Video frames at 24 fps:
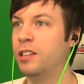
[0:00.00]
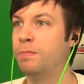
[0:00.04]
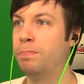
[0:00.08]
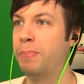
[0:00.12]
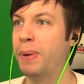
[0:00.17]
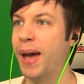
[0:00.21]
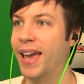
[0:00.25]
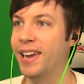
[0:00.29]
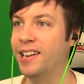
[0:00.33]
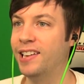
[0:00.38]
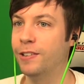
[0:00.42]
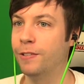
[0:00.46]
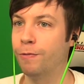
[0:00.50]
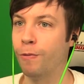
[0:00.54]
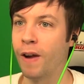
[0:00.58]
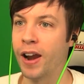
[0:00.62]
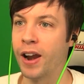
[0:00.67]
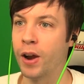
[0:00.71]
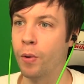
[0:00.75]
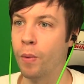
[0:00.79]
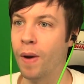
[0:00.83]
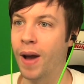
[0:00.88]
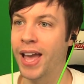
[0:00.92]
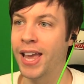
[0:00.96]
his pace
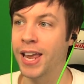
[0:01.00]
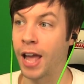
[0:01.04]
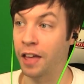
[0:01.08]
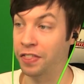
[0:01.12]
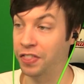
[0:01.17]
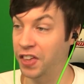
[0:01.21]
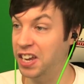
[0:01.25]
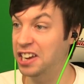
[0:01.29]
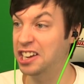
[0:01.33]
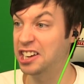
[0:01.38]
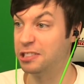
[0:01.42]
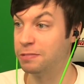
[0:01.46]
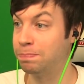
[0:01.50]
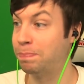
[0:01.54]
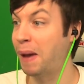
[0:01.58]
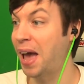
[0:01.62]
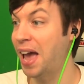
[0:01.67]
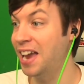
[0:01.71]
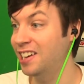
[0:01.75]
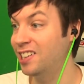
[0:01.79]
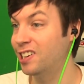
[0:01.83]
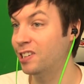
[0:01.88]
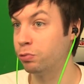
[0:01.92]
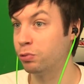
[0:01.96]
ran away. I think his
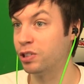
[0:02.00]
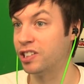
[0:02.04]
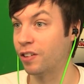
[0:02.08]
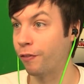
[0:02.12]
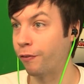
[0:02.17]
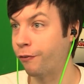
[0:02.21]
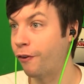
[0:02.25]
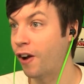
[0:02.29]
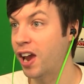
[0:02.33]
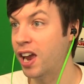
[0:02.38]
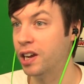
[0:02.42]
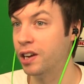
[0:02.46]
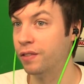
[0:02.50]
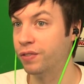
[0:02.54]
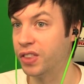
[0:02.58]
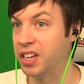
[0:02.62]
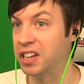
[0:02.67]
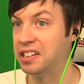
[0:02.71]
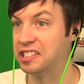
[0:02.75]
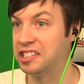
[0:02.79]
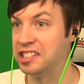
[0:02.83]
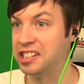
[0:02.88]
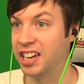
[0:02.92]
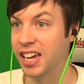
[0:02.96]
pace was afraid of
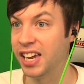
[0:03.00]
this